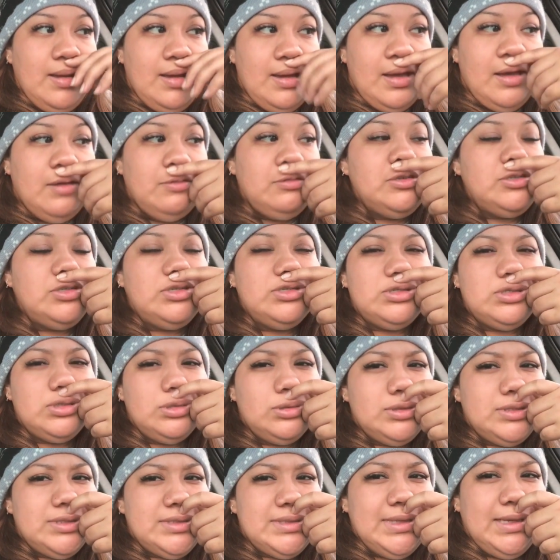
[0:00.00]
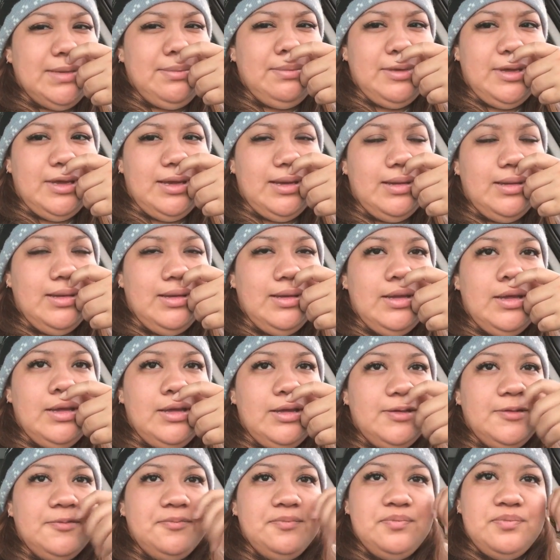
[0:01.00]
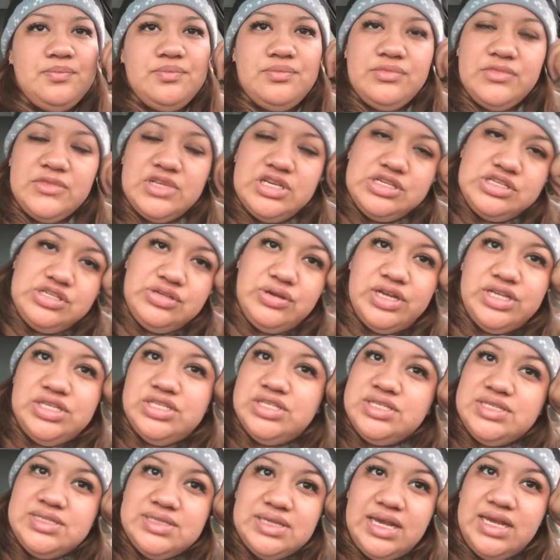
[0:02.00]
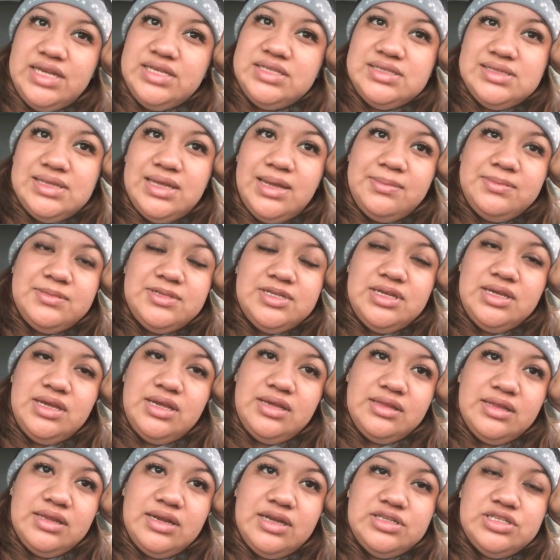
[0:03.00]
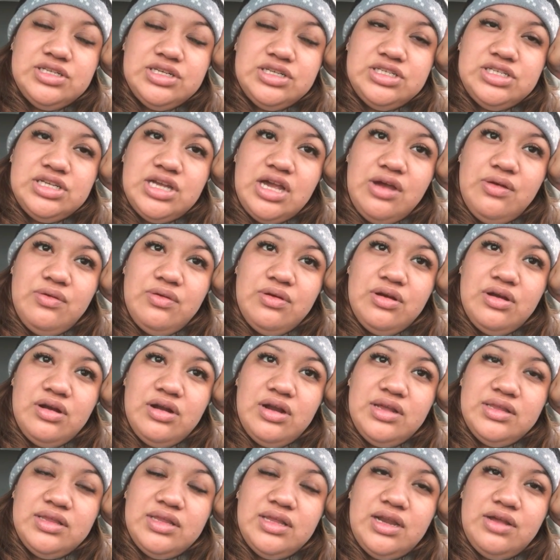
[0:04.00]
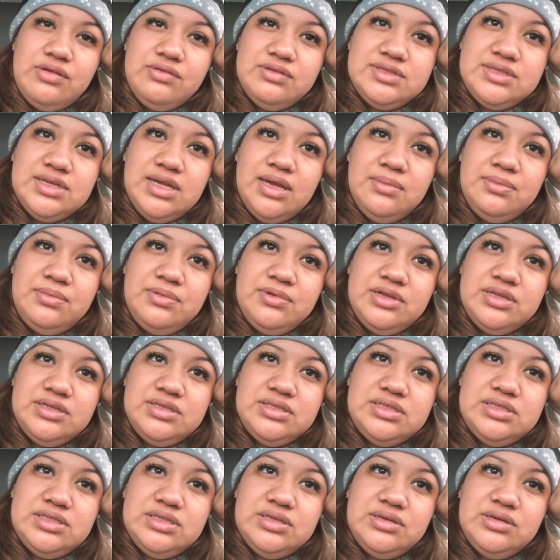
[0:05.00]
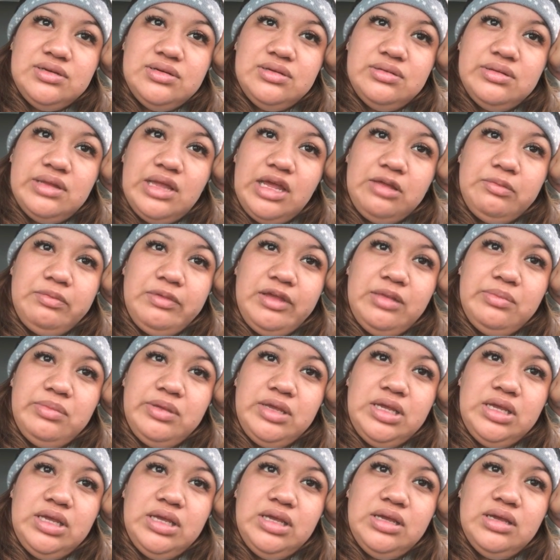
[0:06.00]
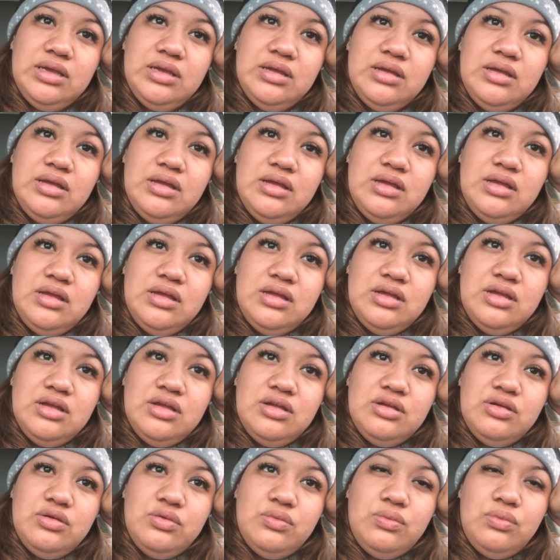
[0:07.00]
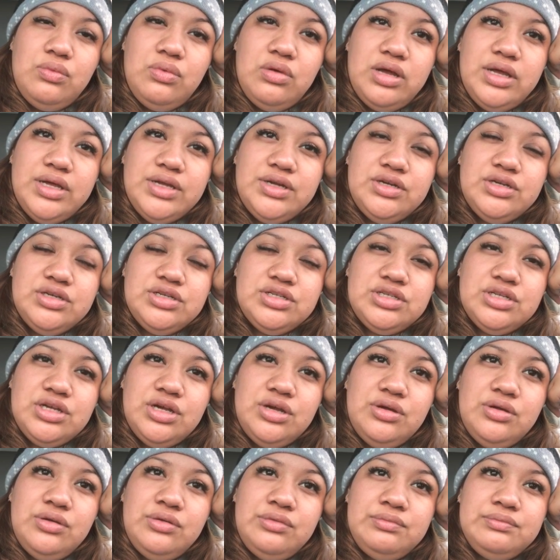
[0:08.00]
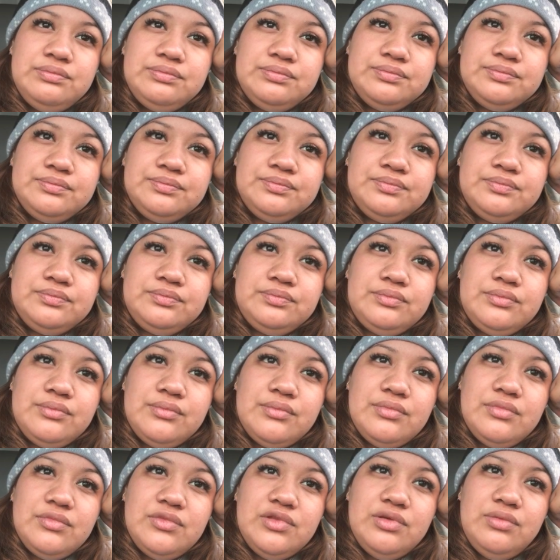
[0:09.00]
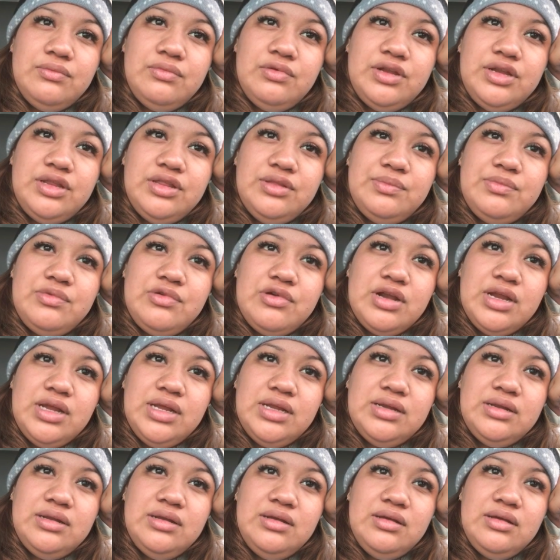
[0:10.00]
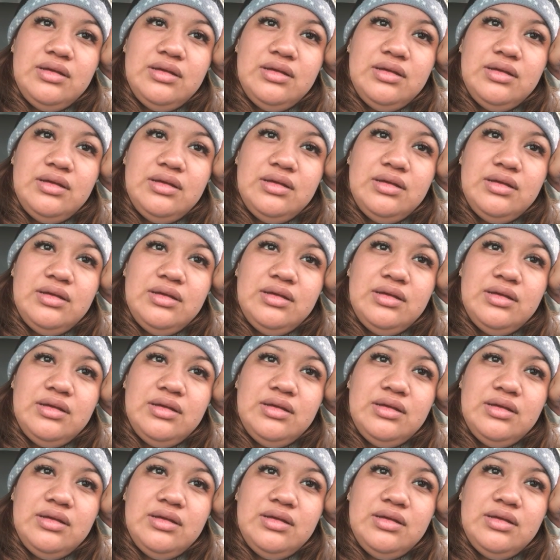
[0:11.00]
I was just so sleepy. So I slept, and then I took a shower, and then I was up until like maybe 1 or so, 1 in the morning,